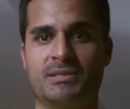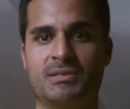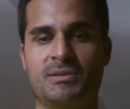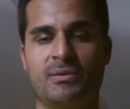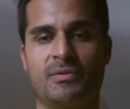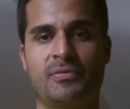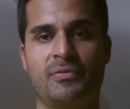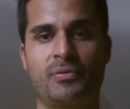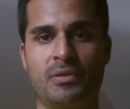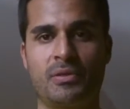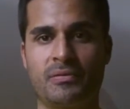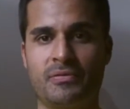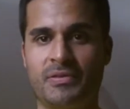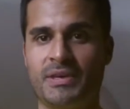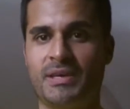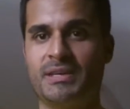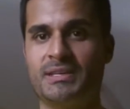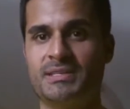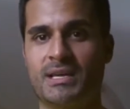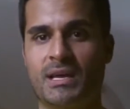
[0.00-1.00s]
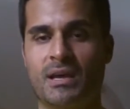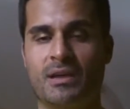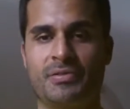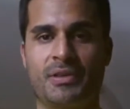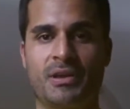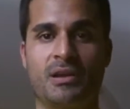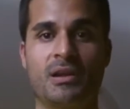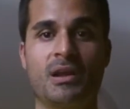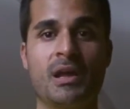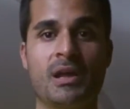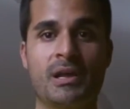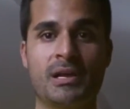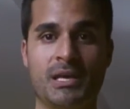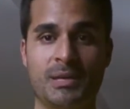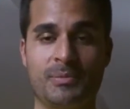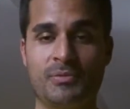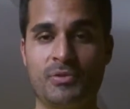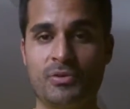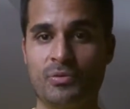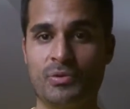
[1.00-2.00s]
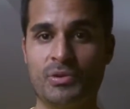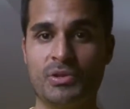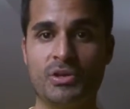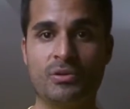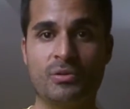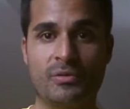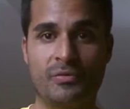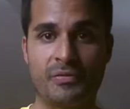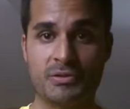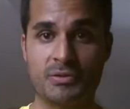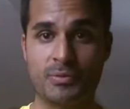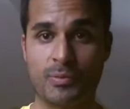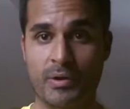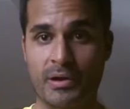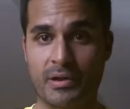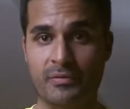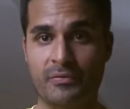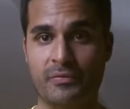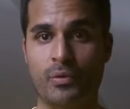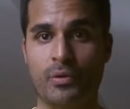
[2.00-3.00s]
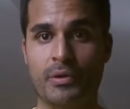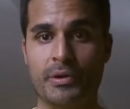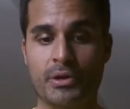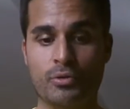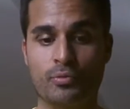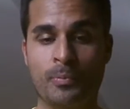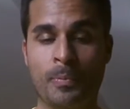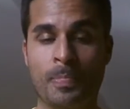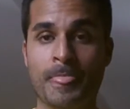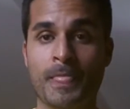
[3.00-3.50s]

So for all the vegans out there, keep doing you if it's working for you.